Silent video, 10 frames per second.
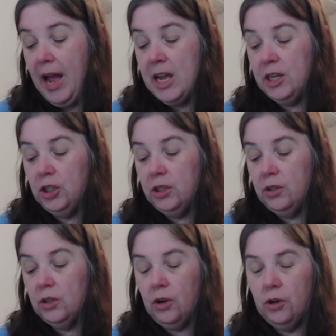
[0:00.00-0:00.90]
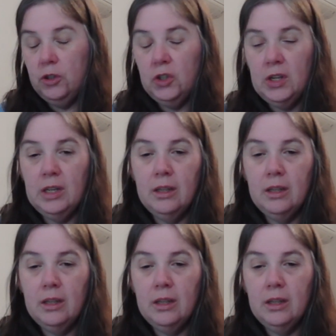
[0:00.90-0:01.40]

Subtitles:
Ancient Ocean